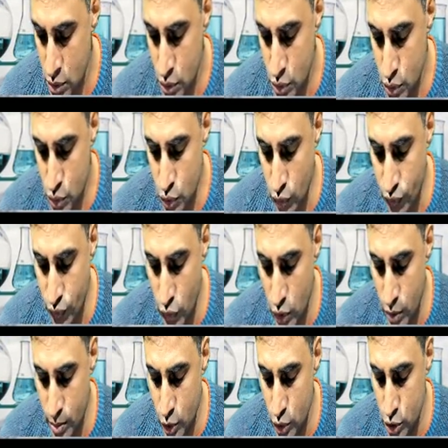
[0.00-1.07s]
So 4
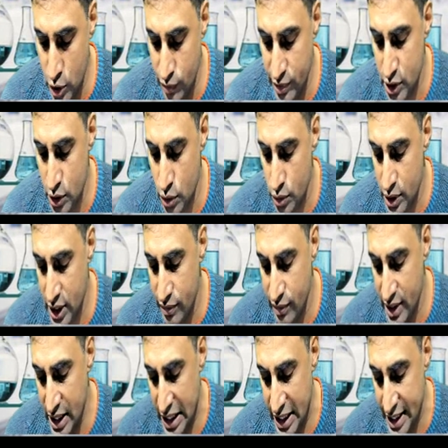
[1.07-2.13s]
moles of HNO3 when
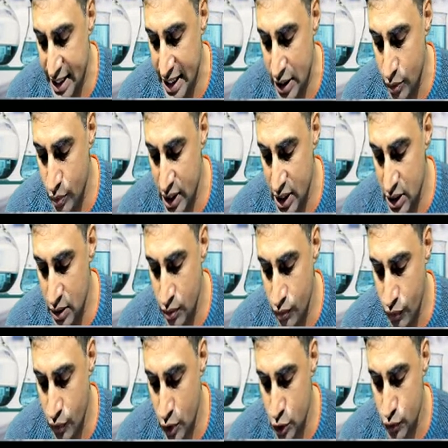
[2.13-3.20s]
heated with
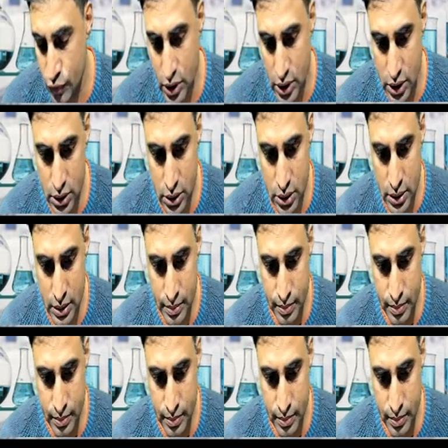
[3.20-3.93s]
phosphorus,